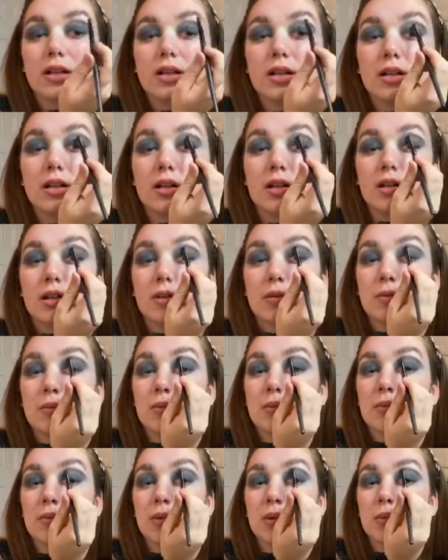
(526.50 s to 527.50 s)

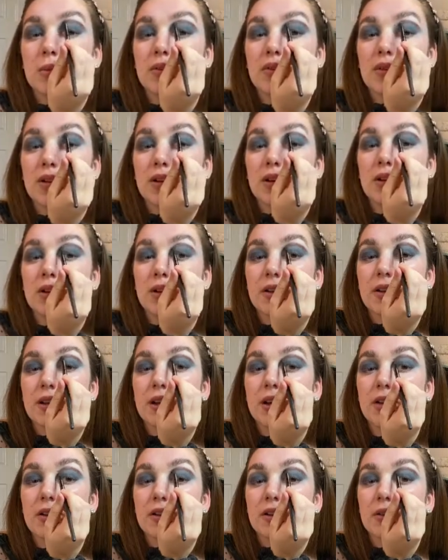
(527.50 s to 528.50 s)
But before I do that,
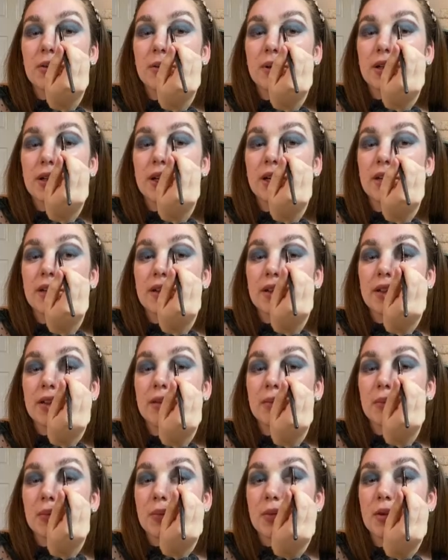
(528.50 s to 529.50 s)
I just want to get this
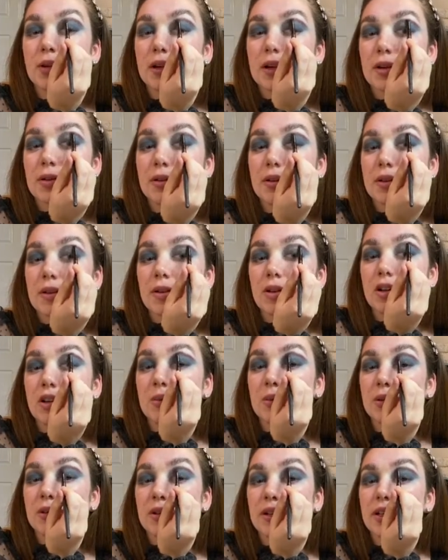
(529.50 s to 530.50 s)
brown
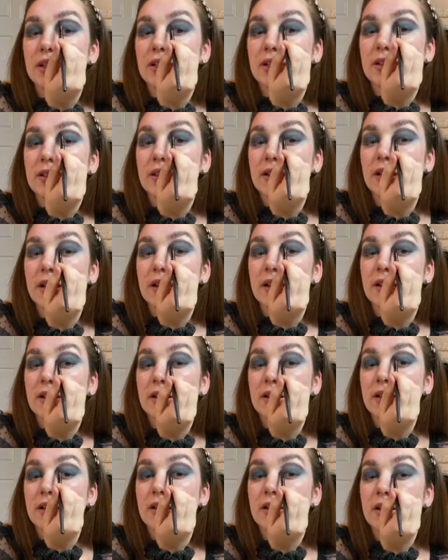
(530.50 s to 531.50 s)
incorporated in there.
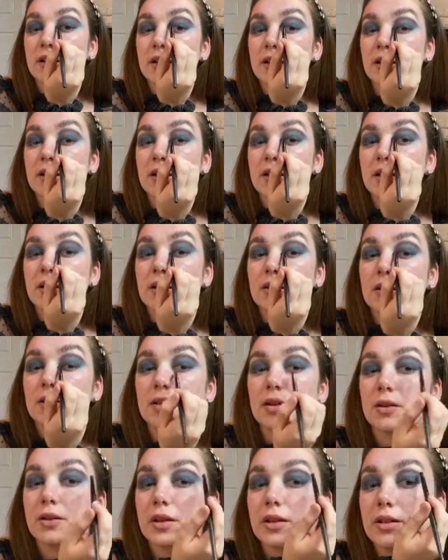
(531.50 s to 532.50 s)
So
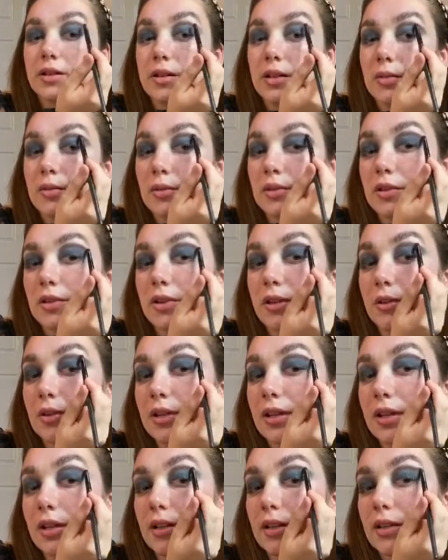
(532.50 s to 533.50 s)
literally I'm just going
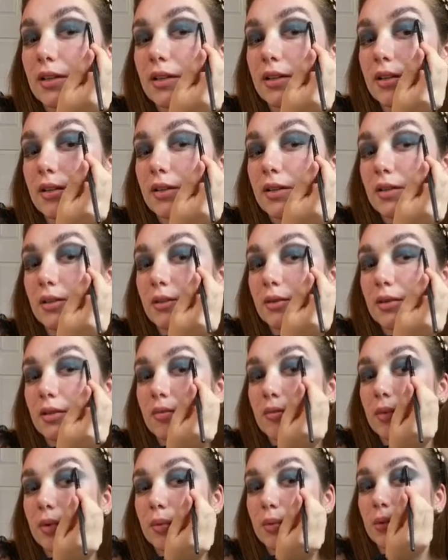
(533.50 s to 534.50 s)
in
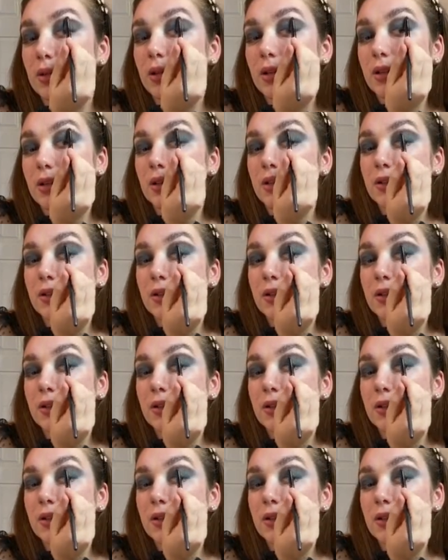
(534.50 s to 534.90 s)
my brush,